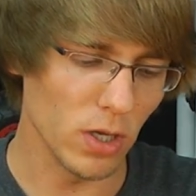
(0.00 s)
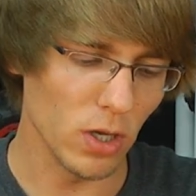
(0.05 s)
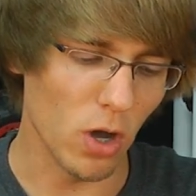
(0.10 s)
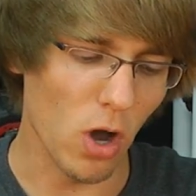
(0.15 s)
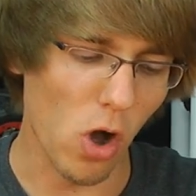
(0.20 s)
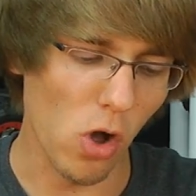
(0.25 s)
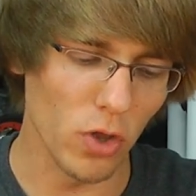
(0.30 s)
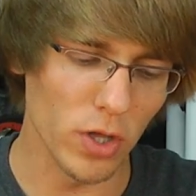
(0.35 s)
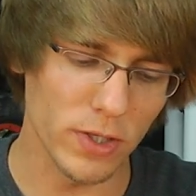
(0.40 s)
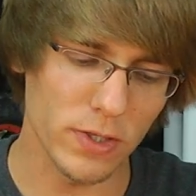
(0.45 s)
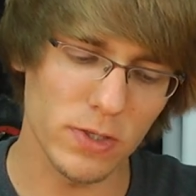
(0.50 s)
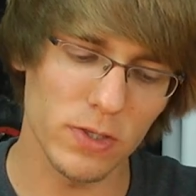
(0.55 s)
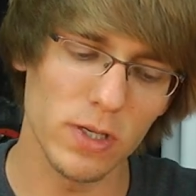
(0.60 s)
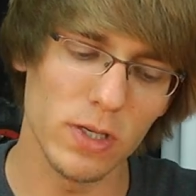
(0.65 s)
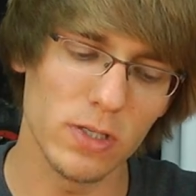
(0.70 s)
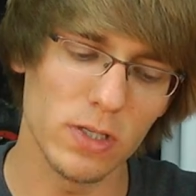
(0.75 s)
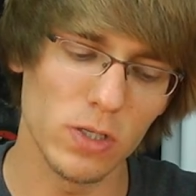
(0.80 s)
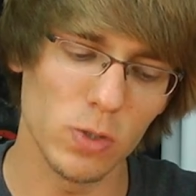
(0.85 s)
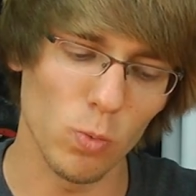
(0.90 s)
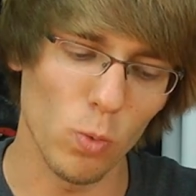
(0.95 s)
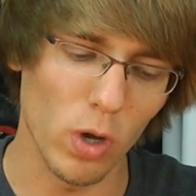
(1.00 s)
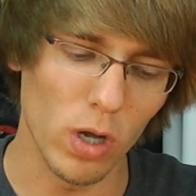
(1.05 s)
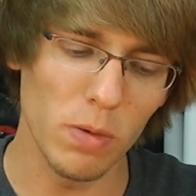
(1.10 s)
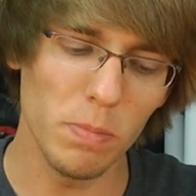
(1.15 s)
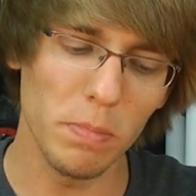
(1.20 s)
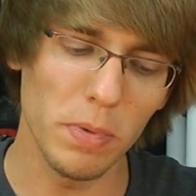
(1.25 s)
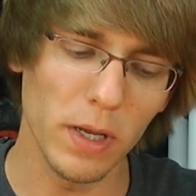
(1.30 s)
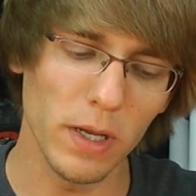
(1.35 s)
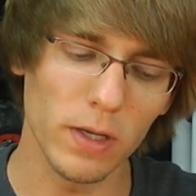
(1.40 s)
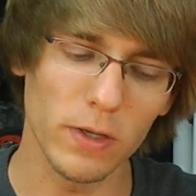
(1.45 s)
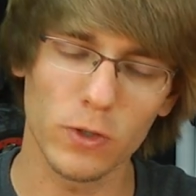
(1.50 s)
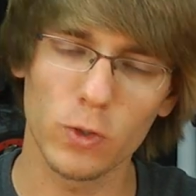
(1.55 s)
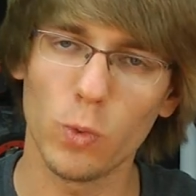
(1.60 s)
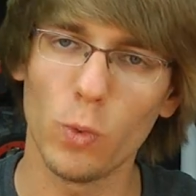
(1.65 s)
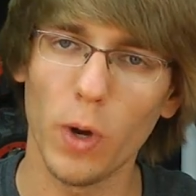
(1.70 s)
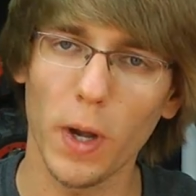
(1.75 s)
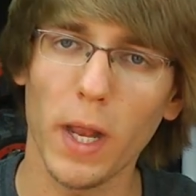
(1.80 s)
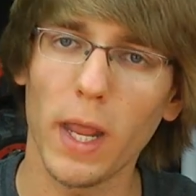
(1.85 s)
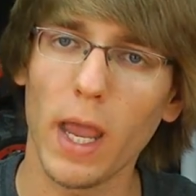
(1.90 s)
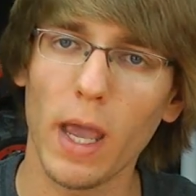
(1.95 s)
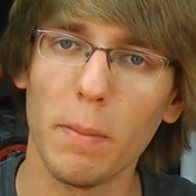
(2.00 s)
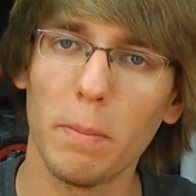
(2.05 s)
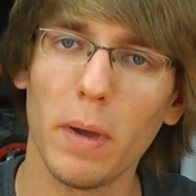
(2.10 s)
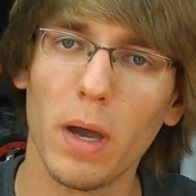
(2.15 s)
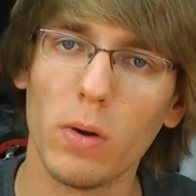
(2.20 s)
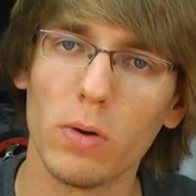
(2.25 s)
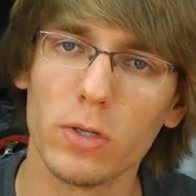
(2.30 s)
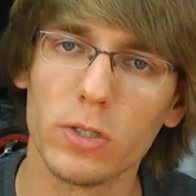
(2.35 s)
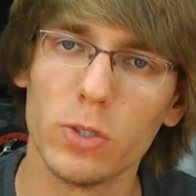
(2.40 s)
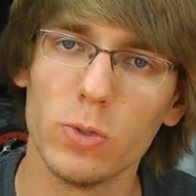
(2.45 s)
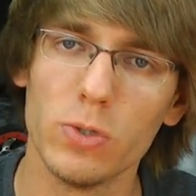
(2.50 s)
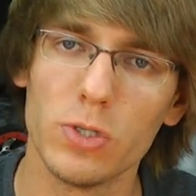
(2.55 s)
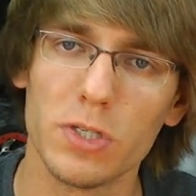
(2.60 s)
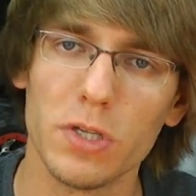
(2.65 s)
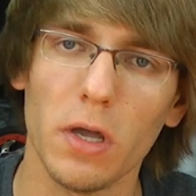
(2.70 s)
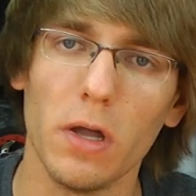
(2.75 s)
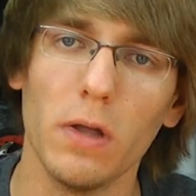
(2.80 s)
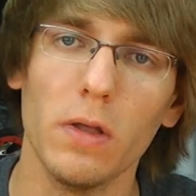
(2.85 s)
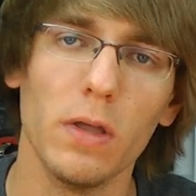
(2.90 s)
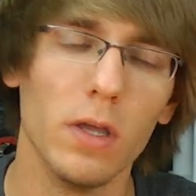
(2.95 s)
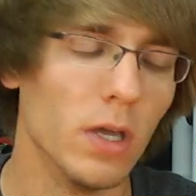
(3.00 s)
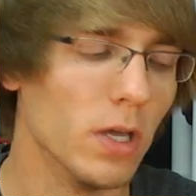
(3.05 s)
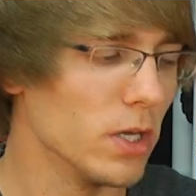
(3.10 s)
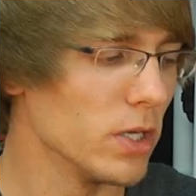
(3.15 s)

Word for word: All it sees is one big 20 amp hour 2 cell.